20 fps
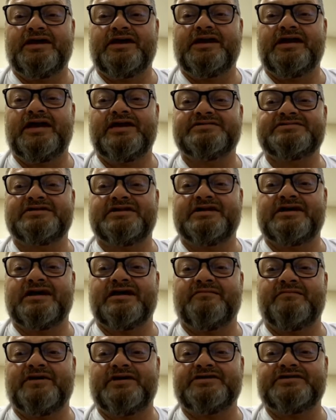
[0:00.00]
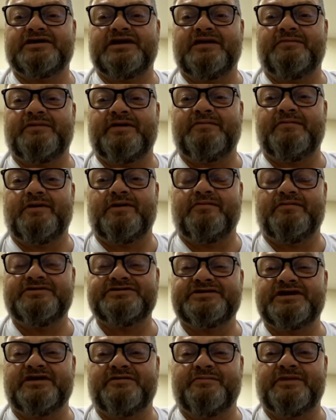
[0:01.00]
asking government's help. I'm
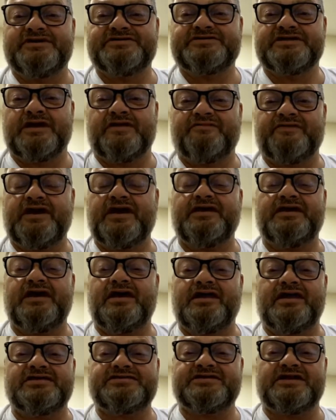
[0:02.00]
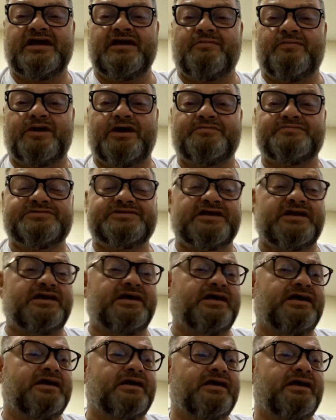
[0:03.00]
always help myself. Yeah, yeah, that's not what I'm
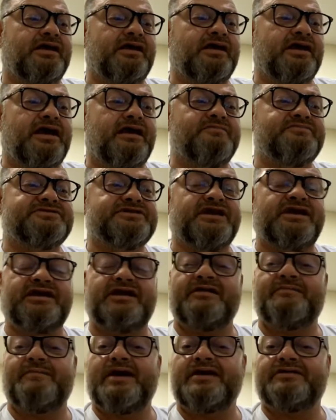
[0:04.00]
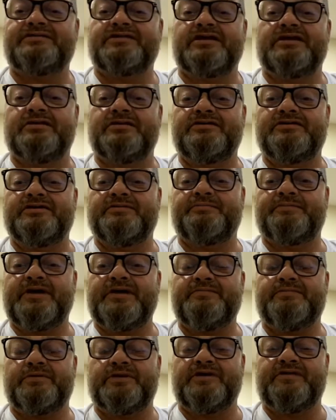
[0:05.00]
saying. I'm saying about the
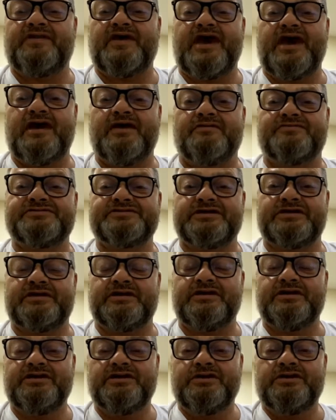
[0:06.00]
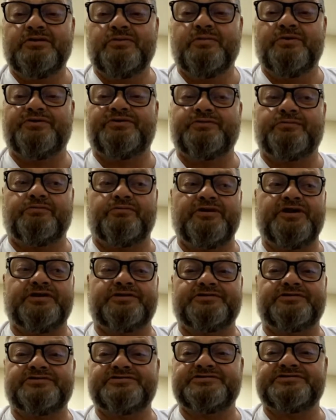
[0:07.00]
people in the housing with the
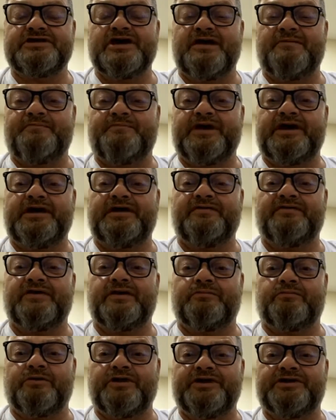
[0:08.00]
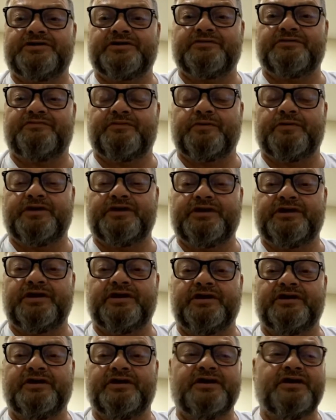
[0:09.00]
renters not paying the renter for a
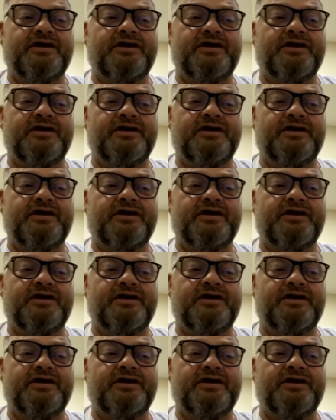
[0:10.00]
year.